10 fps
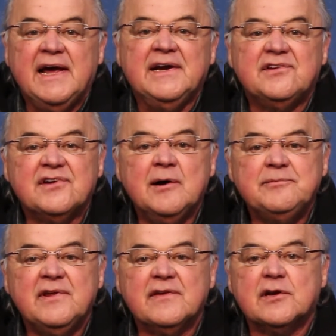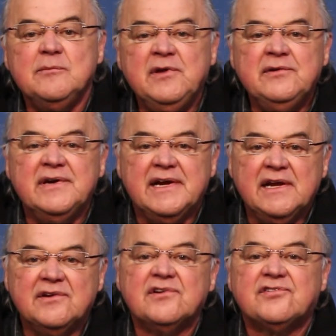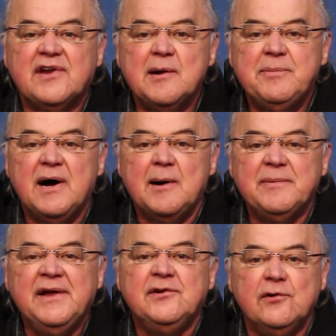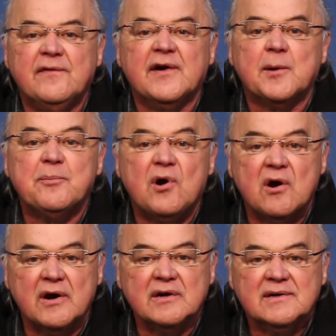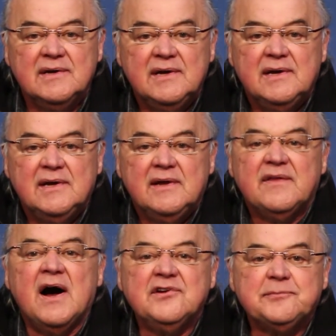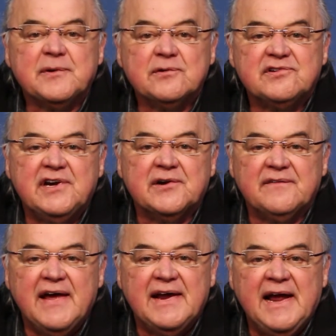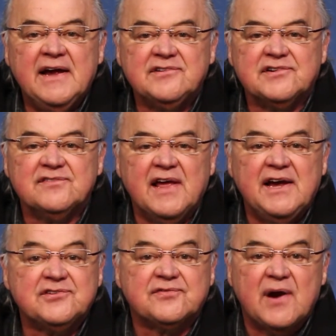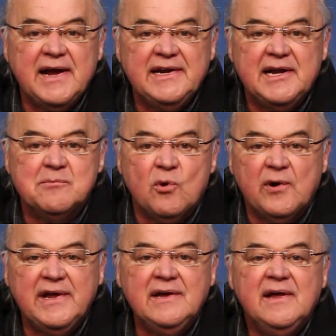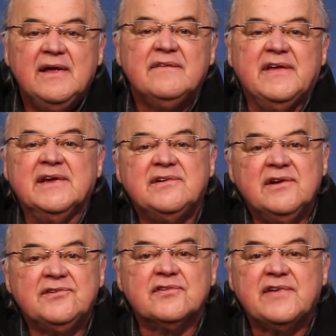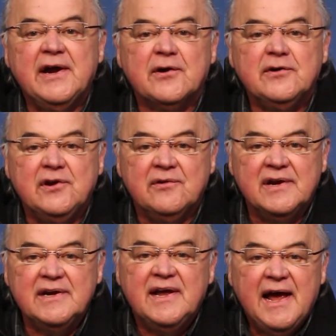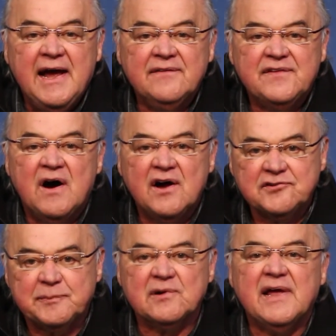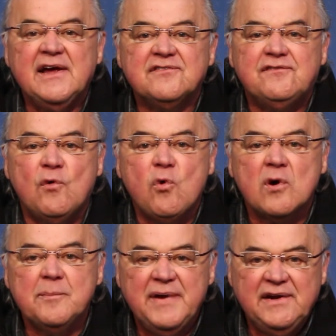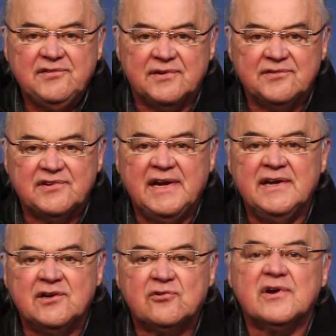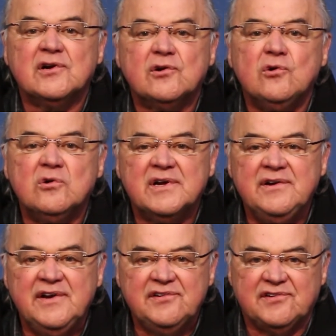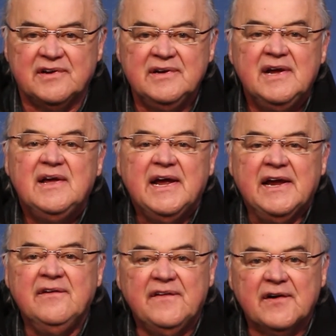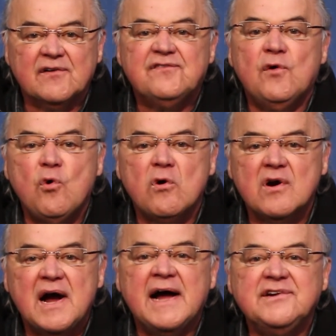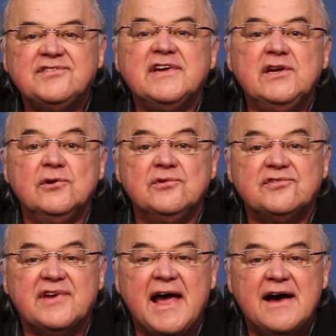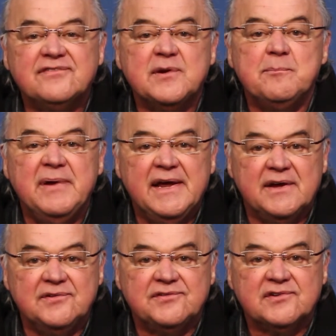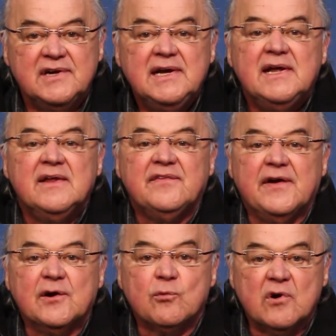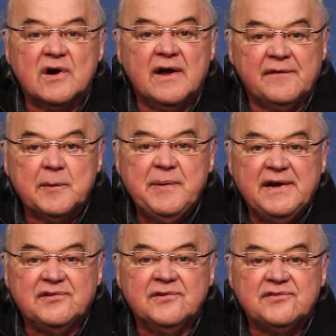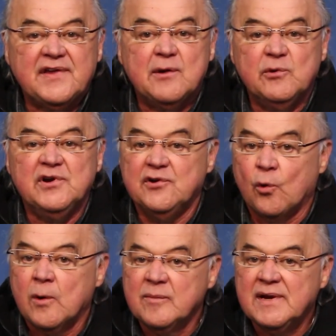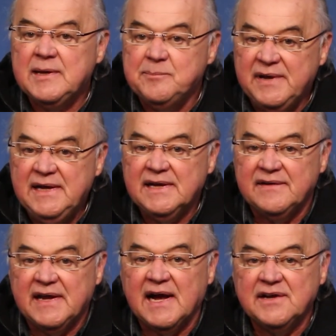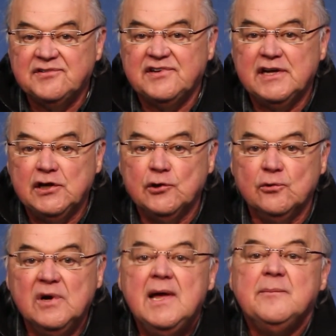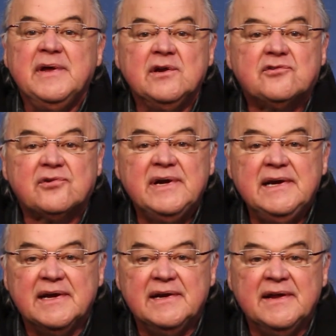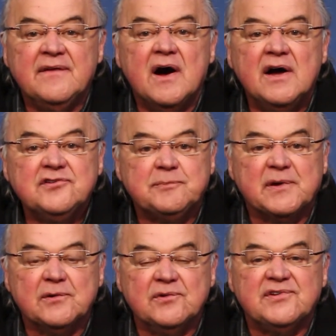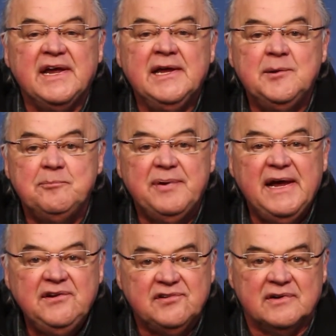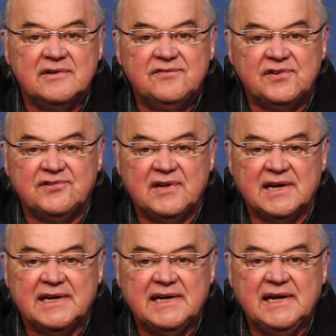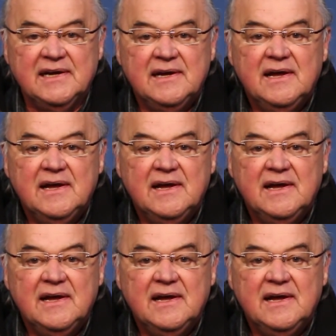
And it's up to the community to step up and do their part. The hospital shared that as of last Friday morning, the intensive care unit at the hospital had 4 patients in critical condition in their 4 ICU staffed beds. There were other patients that would normally be in the ICU being treated in the hospital's inpatient facility.